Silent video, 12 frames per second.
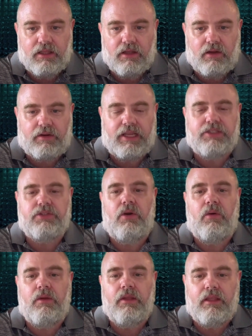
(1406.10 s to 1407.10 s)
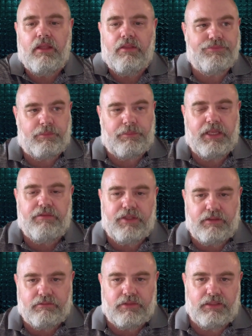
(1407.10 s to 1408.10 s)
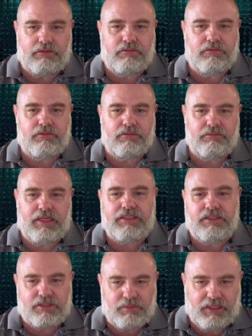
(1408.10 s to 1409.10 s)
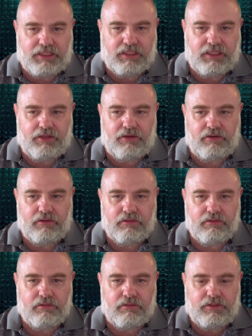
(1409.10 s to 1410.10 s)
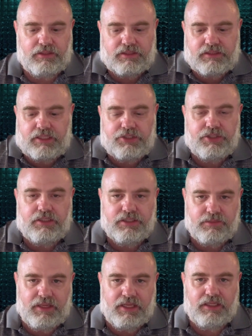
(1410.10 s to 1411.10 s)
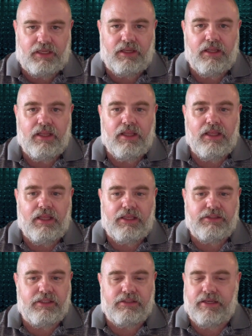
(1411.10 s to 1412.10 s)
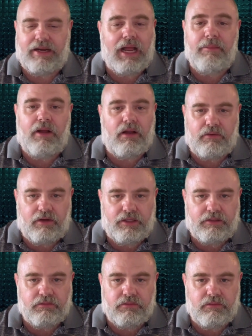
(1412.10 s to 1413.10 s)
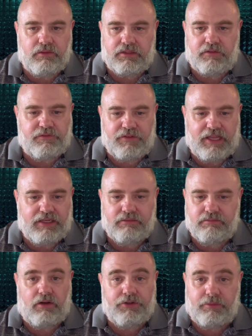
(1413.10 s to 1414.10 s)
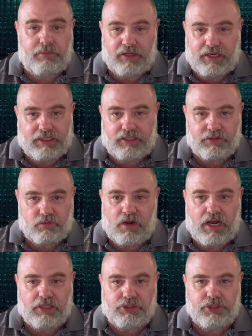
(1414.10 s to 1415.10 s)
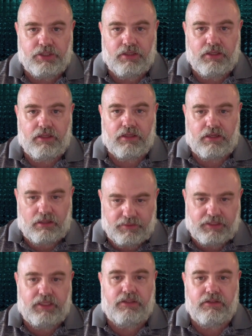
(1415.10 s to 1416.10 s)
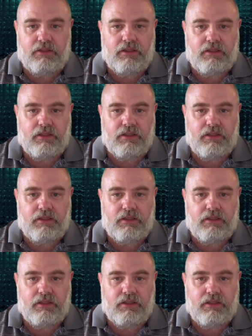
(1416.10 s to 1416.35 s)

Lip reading: Okay. So the pivot that Bessent's making here, or the distinction he's making, is he's saying, I'm all right with the Fed and under Bernanke's watch coming in